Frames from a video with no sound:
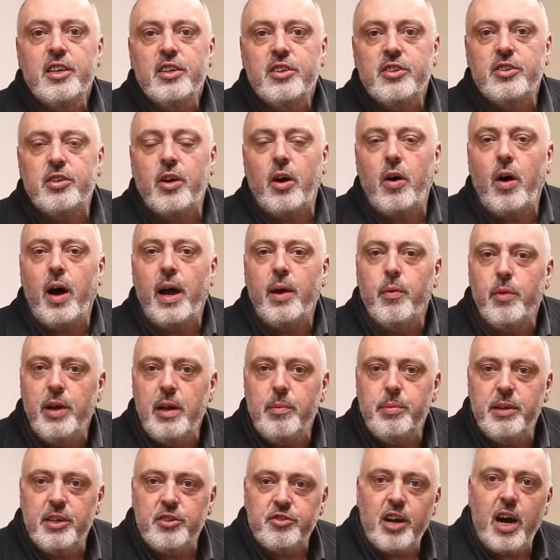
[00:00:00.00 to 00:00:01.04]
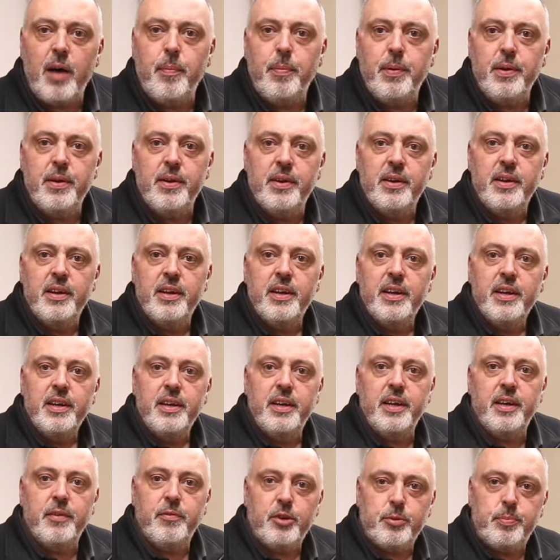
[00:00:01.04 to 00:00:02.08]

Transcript: So I will be dropping the